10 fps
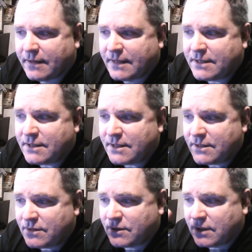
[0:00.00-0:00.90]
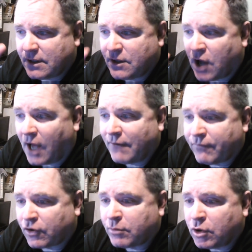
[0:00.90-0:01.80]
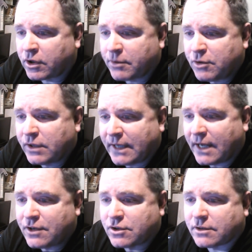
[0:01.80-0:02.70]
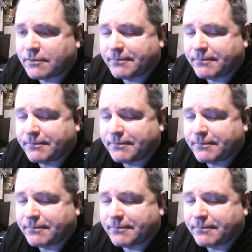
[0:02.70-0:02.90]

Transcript: This is nonverbal communication.